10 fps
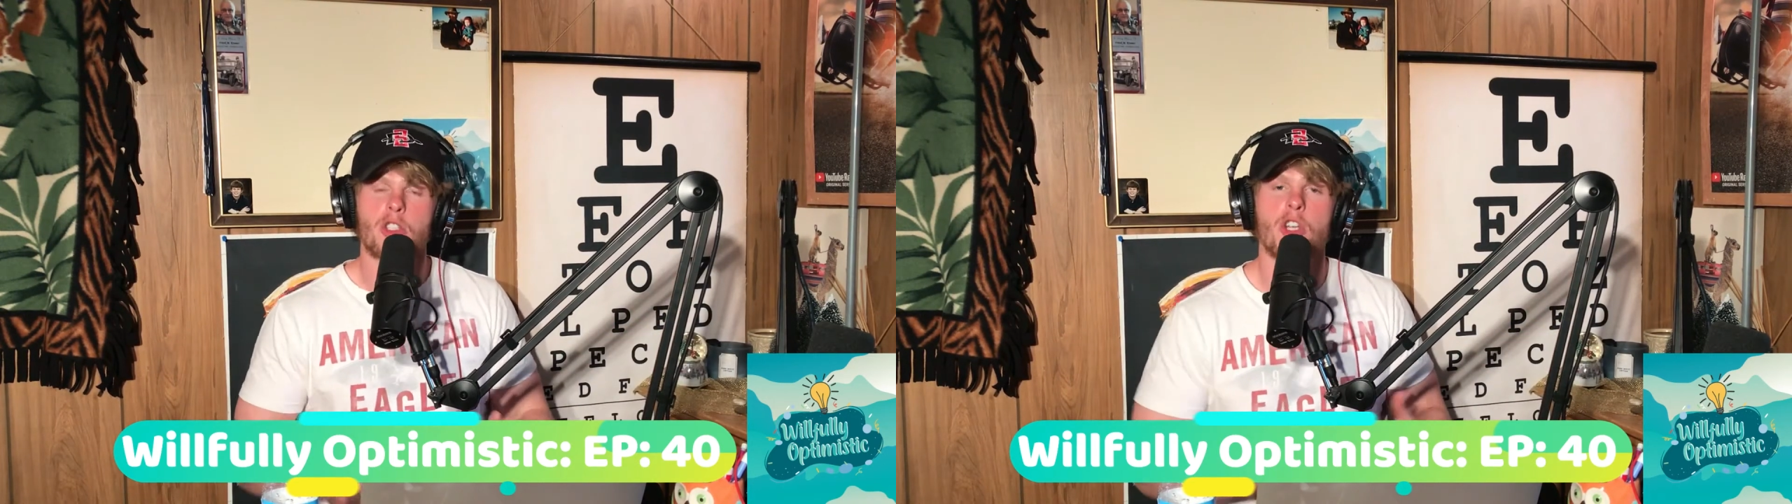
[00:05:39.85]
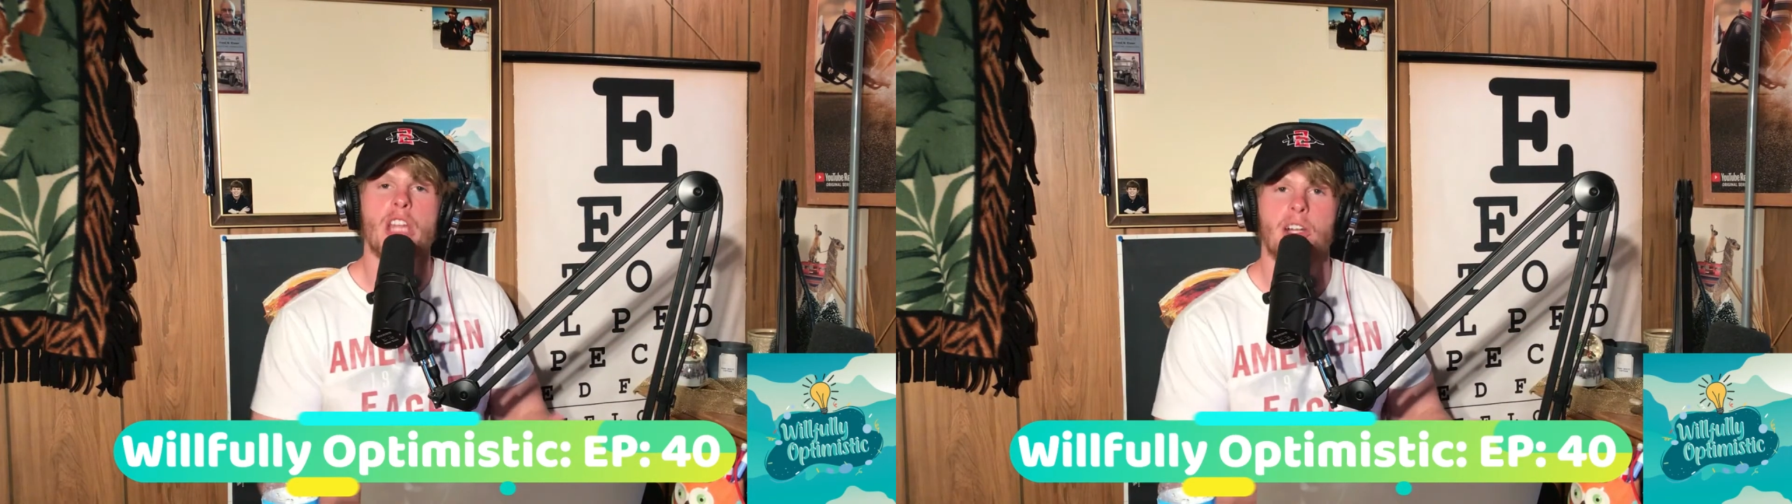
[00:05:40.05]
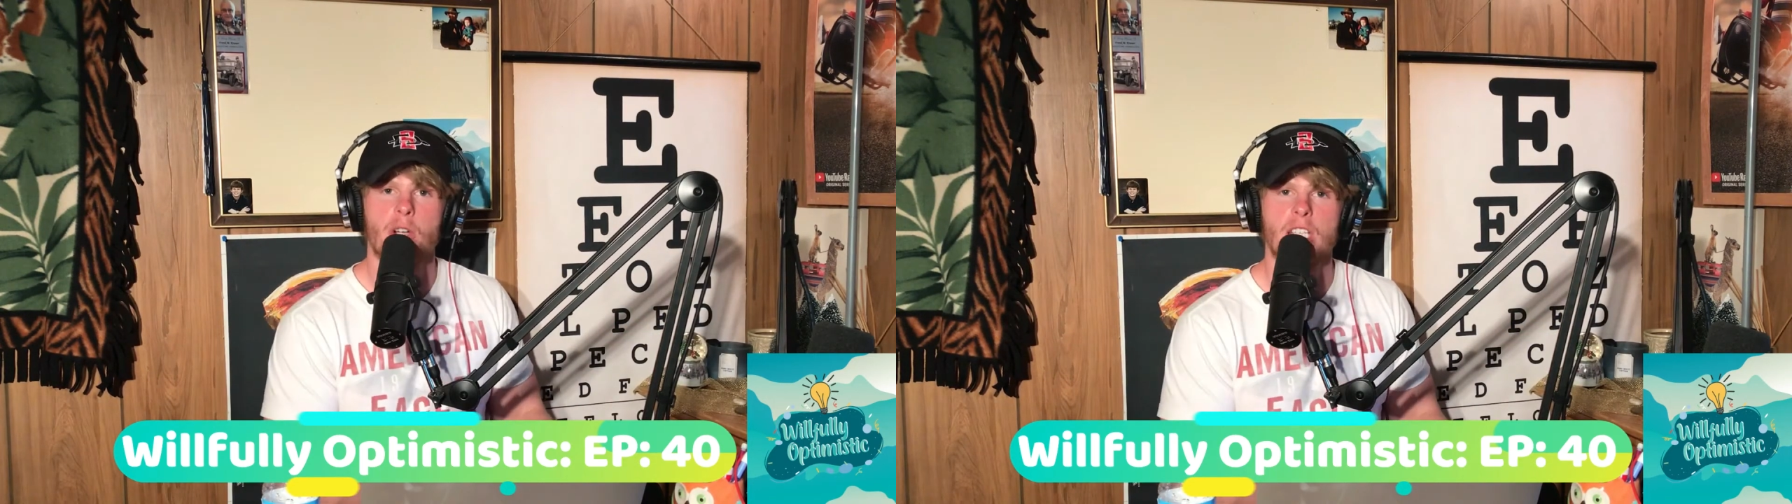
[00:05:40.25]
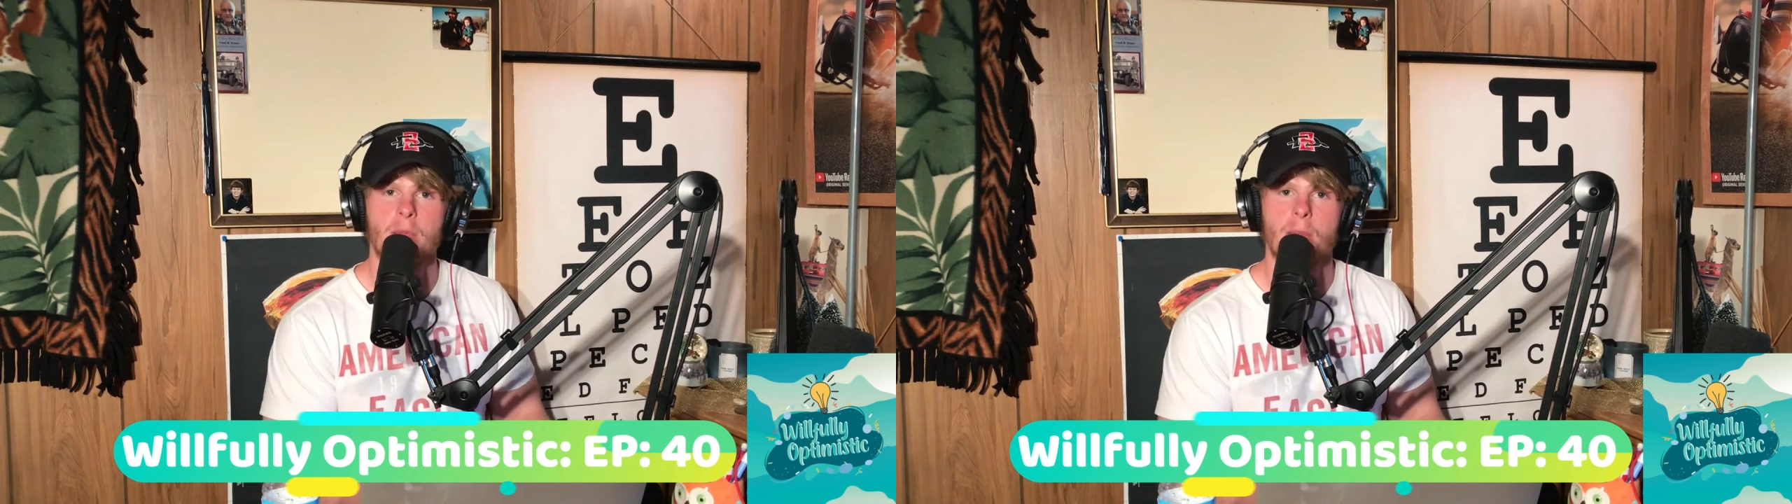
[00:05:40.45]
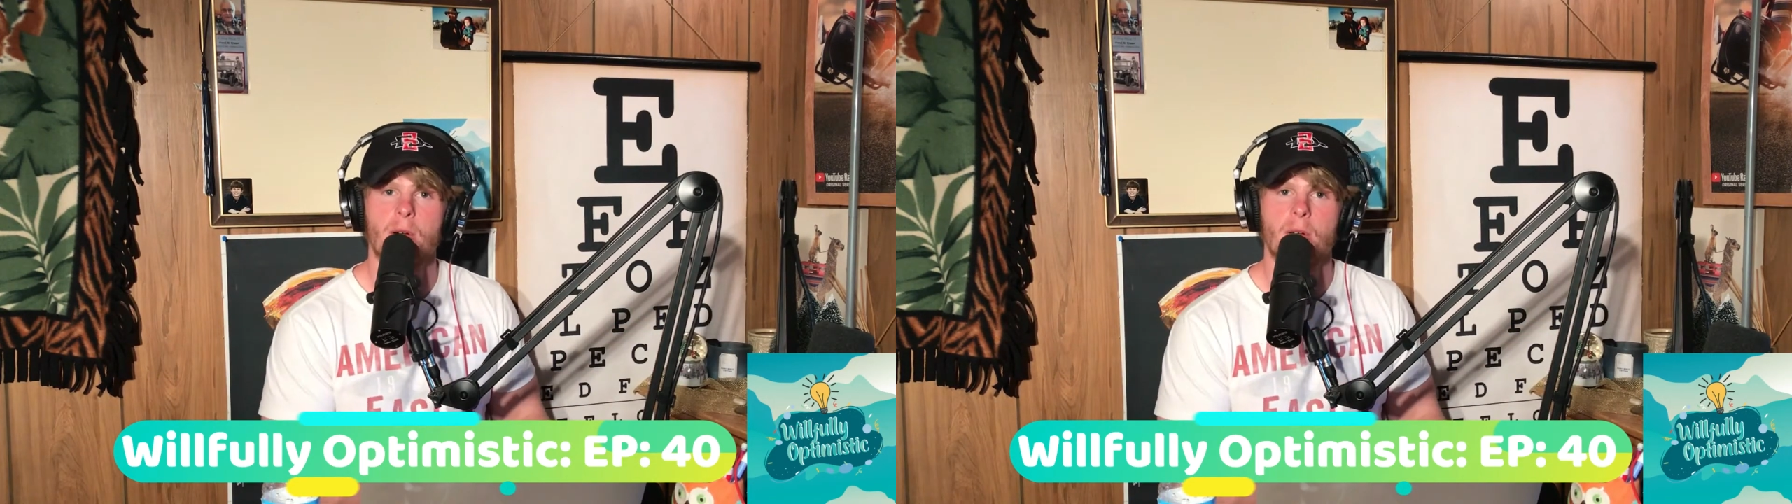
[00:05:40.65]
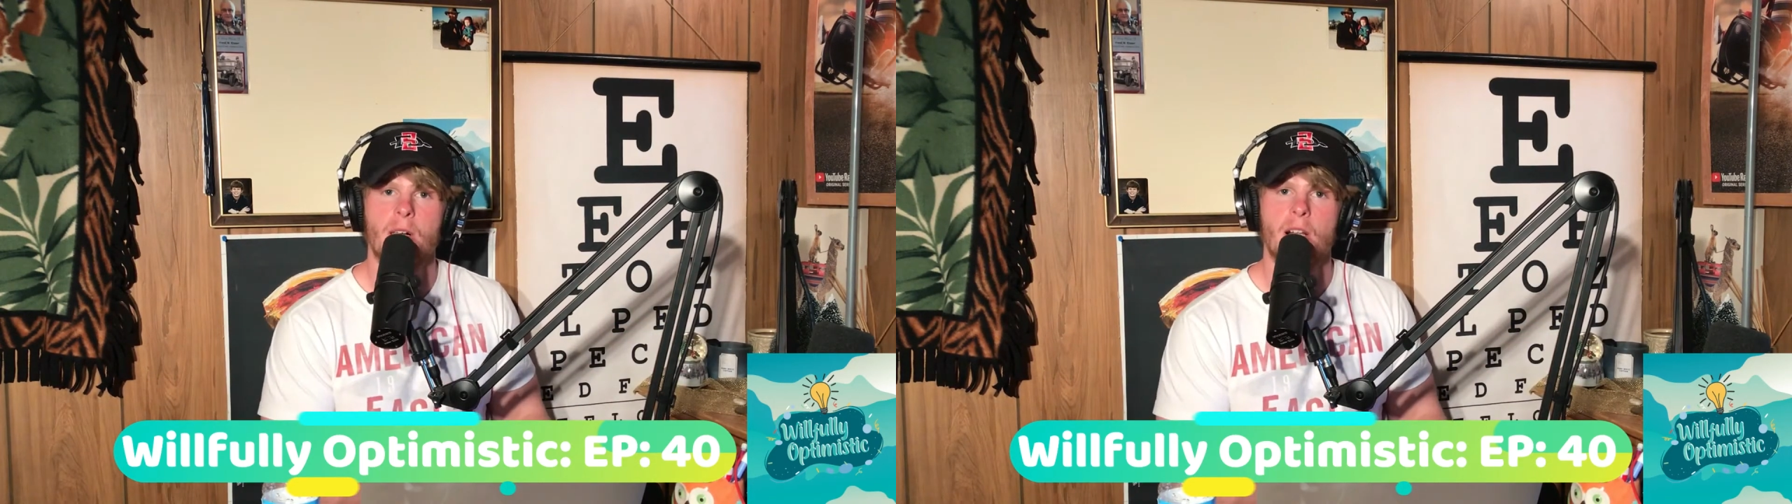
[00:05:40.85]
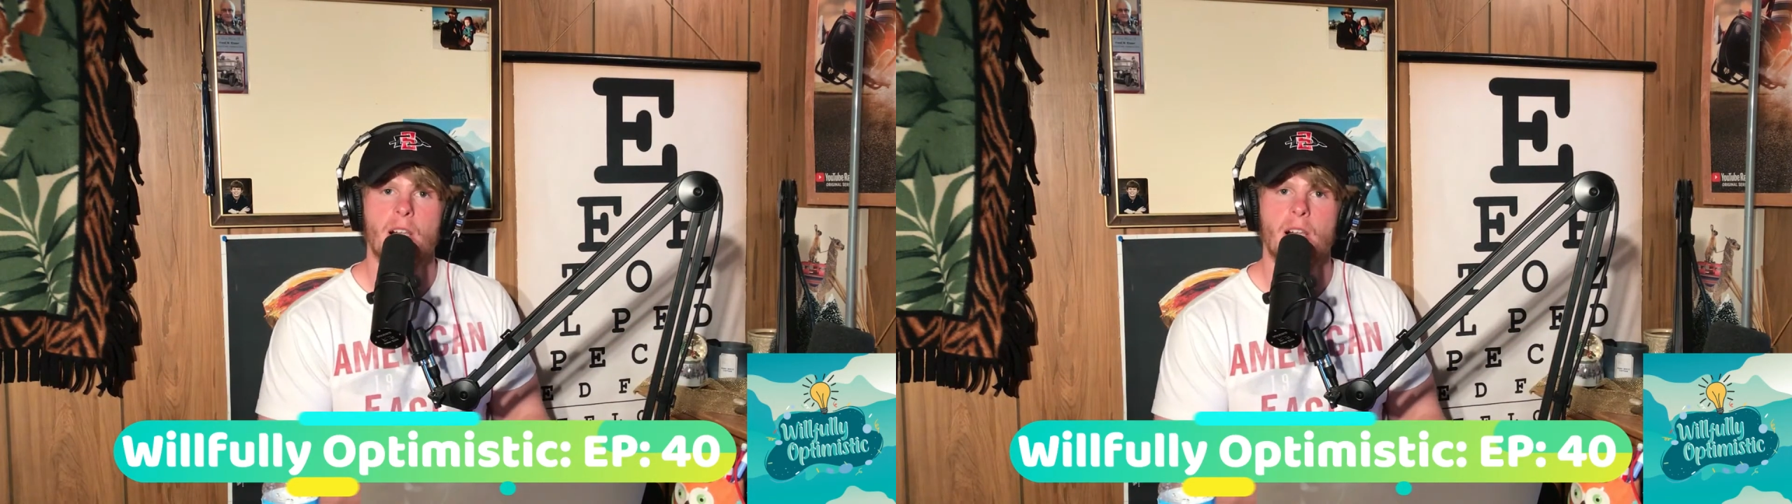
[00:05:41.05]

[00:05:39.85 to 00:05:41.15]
should not trust people.